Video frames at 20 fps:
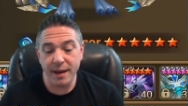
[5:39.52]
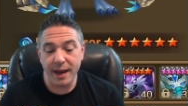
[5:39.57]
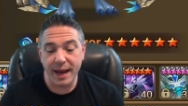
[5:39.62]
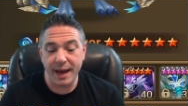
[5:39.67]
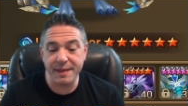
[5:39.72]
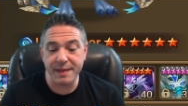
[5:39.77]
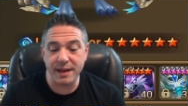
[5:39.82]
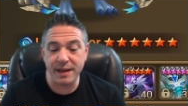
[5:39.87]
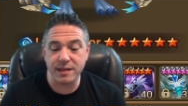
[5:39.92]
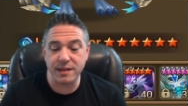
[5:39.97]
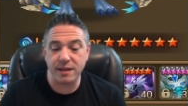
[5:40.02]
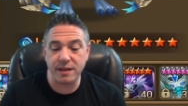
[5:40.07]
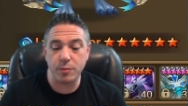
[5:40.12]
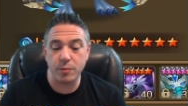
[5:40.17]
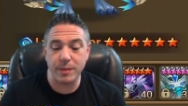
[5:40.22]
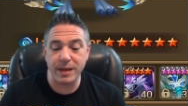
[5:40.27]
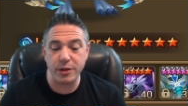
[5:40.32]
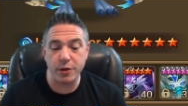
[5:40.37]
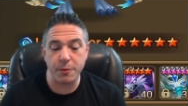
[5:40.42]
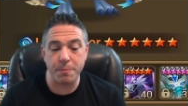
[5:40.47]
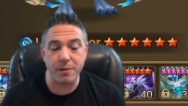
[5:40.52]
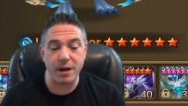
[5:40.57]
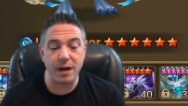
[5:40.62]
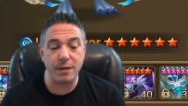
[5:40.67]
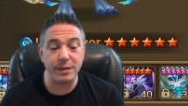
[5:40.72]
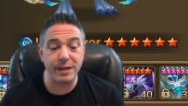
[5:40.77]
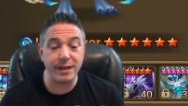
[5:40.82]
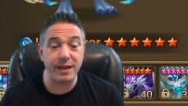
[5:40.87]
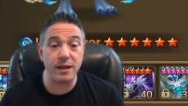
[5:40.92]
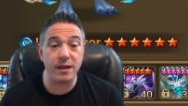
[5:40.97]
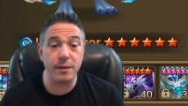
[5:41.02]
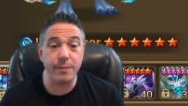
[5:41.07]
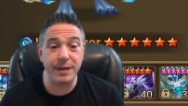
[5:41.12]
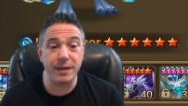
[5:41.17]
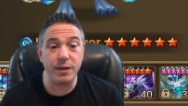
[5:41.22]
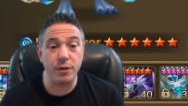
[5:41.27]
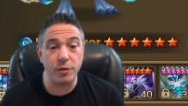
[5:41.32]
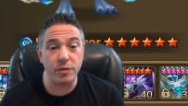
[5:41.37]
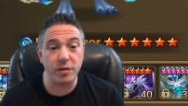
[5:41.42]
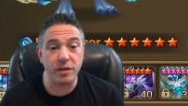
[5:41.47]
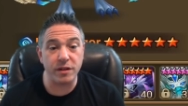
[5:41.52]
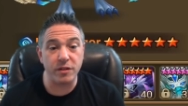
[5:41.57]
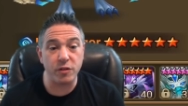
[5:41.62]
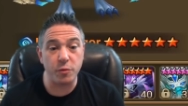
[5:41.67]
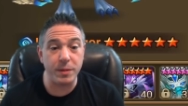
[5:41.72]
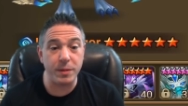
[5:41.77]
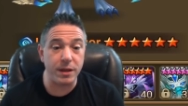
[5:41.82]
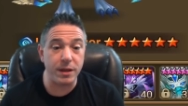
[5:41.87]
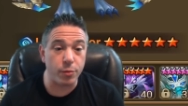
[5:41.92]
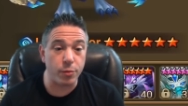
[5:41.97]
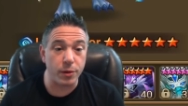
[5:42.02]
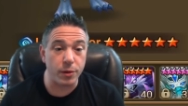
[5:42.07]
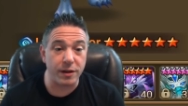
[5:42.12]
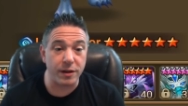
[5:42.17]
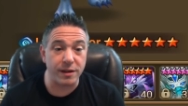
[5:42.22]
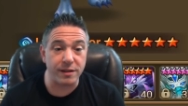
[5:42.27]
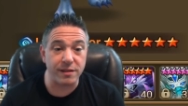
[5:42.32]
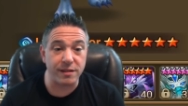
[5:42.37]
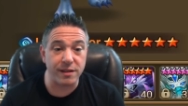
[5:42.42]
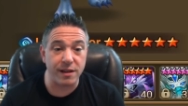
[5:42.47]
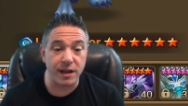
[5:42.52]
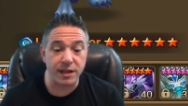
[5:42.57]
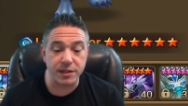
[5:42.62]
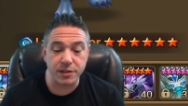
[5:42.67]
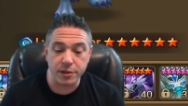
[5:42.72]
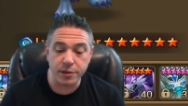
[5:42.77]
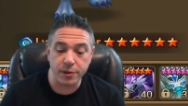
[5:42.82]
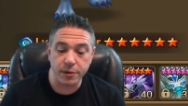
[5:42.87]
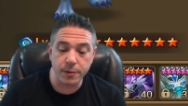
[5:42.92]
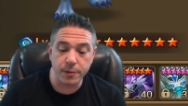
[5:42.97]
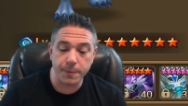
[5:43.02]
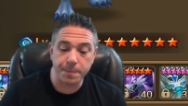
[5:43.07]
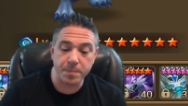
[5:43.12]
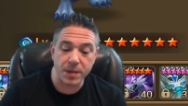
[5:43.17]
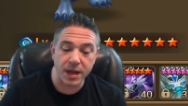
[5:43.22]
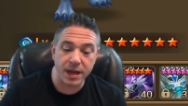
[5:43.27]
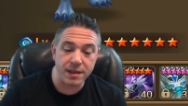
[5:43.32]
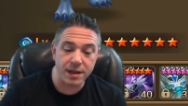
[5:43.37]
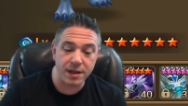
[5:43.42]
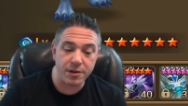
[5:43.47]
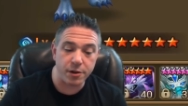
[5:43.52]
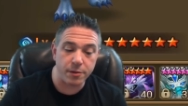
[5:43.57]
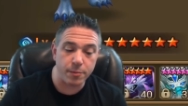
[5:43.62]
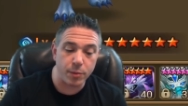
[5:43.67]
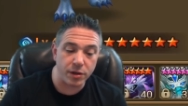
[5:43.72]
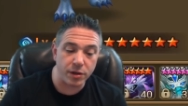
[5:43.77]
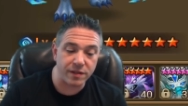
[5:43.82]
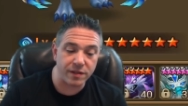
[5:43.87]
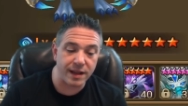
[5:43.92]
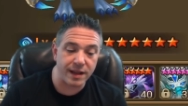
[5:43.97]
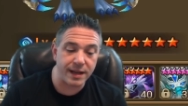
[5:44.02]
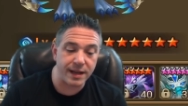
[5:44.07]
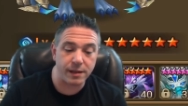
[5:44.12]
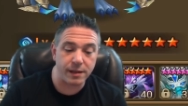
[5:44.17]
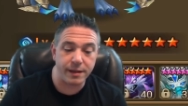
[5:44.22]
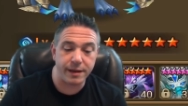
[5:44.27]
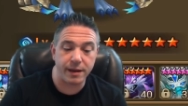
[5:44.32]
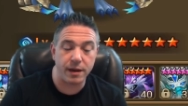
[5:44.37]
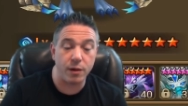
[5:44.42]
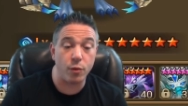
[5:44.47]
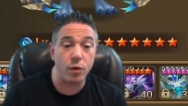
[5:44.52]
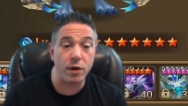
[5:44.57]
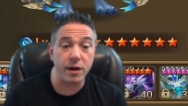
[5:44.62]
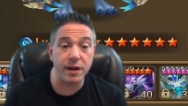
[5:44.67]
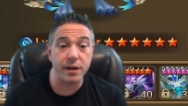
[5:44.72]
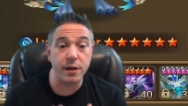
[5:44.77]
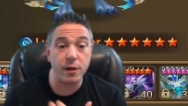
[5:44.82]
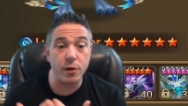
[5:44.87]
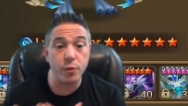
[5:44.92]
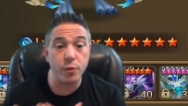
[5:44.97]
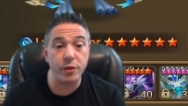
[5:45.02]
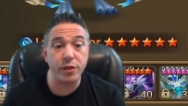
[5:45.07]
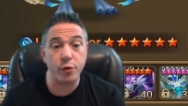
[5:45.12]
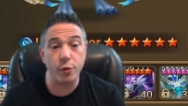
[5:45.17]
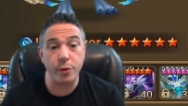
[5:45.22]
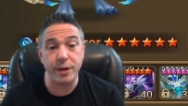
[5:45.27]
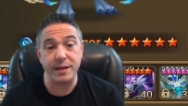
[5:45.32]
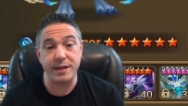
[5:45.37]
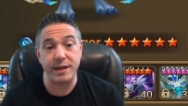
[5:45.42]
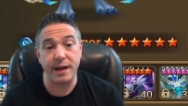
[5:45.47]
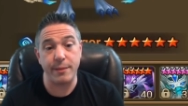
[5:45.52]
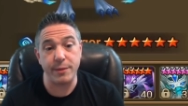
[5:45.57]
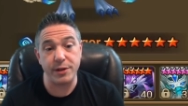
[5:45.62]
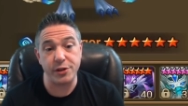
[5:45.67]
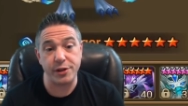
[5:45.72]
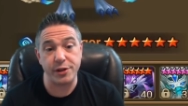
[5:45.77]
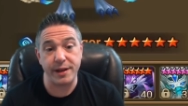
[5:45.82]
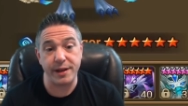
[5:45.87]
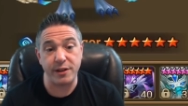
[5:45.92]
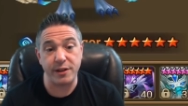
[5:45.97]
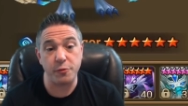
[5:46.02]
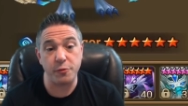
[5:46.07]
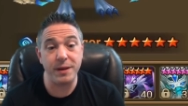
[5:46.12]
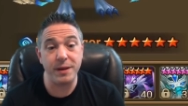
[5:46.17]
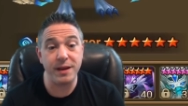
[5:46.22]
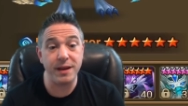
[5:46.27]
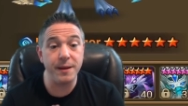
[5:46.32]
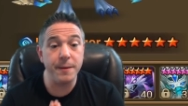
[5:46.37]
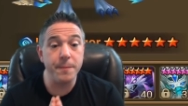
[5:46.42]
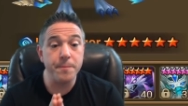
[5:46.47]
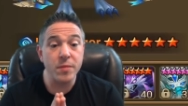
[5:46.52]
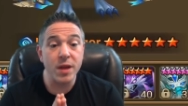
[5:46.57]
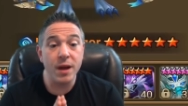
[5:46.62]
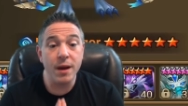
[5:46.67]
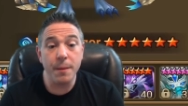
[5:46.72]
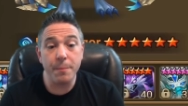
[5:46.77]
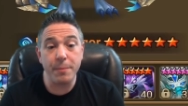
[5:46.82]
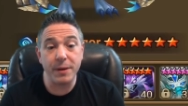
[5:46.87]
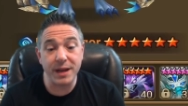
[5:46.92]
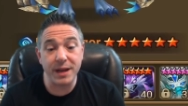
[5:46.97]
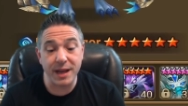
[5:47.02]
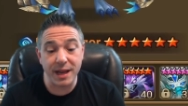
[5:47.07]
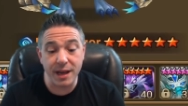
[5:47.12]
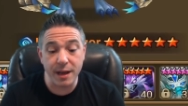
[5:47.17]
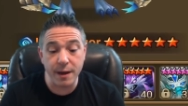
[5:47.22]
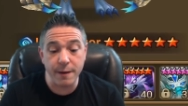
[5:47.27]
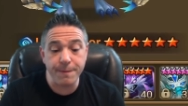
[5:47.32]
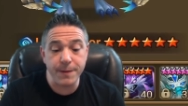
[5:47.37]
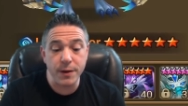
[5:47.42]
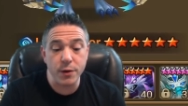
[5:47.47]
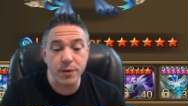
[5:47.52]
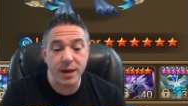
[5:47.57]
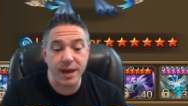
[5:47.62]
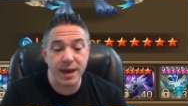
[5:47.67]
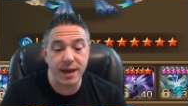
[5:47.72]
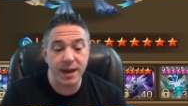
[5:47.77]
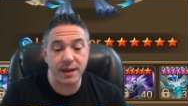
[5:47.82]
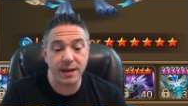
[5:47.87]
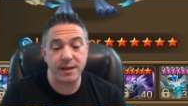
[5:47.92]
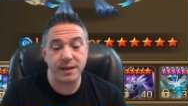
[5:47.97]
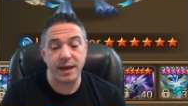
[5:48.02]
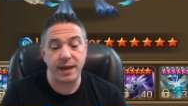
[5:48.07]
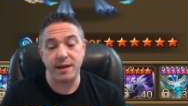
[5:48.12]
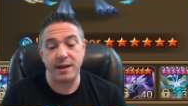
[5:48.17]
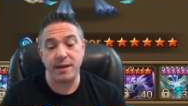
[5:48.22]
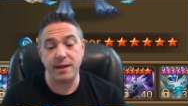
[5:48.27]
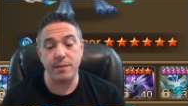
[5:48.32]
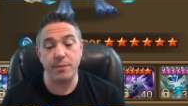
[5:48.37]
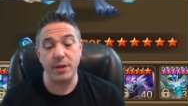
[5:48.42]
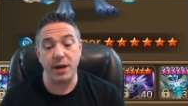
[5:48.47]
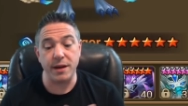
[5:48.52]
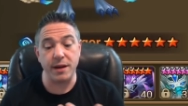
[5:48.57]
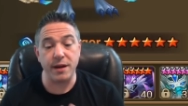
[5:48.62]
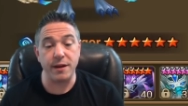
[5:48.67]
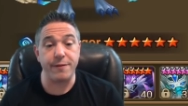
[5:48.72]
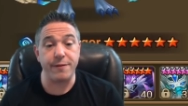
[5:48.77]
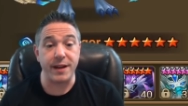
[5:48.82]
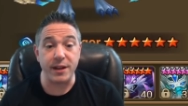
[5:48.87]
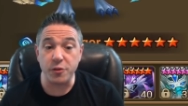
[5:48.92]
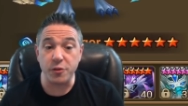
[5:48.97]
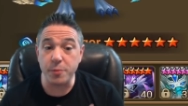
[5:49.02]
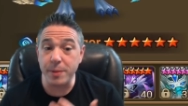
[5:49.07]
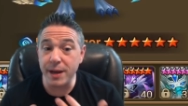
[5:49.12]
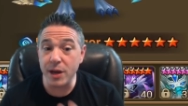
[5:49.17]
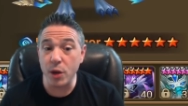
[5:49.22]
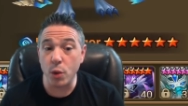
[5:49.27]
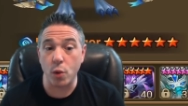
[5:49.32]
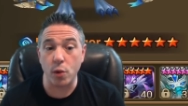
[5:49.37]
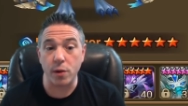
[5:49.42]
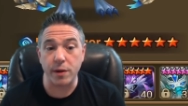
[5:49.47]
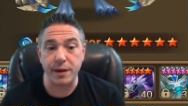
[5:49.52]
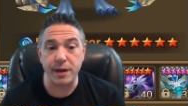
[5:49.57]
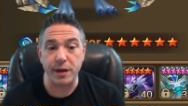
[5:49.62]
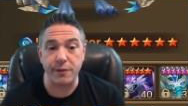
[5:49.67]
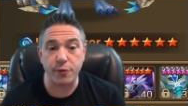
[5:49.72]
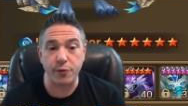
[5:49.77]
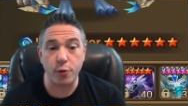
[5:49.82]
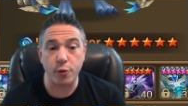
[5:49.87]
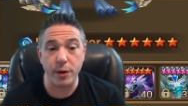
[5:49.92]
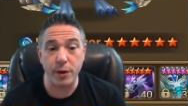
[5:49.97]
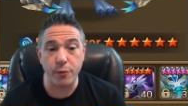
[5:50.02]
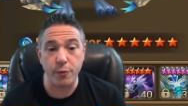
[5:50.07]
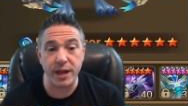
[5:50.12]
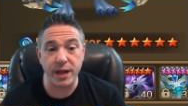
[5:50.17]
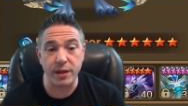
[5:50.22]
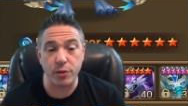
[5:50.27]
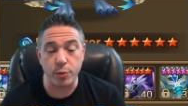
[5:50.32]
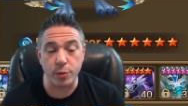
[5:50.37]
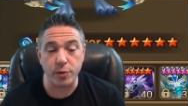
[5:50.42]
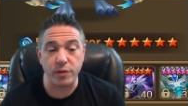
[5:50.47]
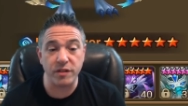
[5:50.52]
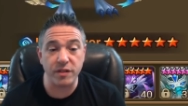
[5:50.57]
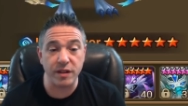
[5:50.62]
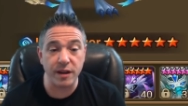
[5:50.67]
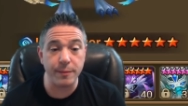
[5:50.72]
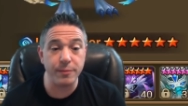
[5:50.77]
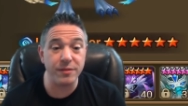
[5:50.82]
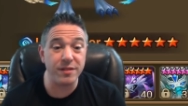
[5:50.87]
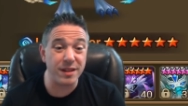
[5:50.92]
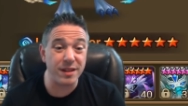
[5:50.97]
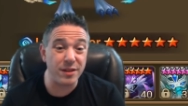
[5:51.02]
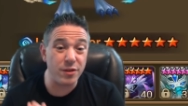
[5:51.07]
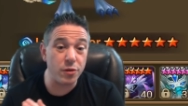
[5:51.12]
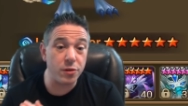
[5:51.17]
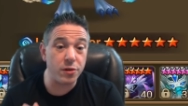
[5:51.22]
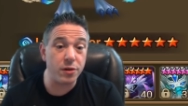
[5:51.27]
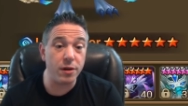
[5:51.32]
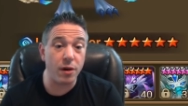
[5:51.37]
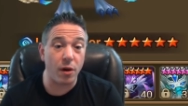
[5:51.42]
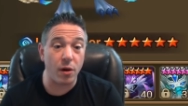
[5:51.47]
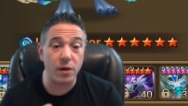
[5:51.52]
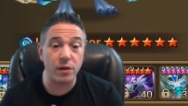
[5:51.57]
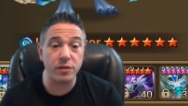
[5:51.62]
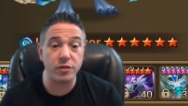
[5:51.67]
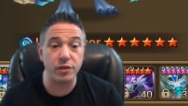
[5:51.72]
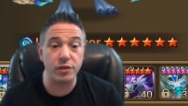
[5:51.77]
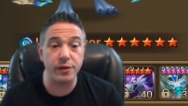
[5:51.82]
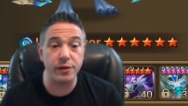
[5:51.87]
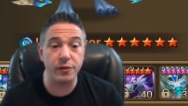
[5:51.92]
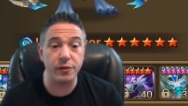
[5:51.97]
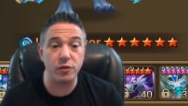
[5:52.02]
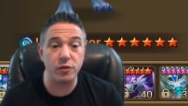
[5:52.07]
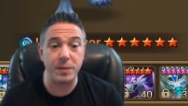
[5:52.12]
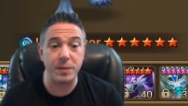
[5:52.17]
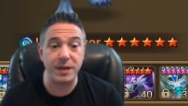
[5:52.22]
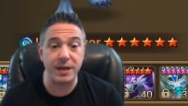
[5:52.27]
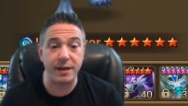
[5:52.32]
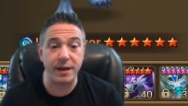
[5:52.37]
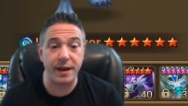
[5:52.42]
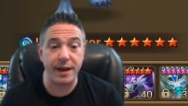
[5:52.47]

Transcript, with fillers: And that does mean you're probably going to be using a speed rune on slot 2. And then you're most likely going to want to go with crit damage and HP. But if you can't get him enough HP or enough crit rate through subs, then you could also go speed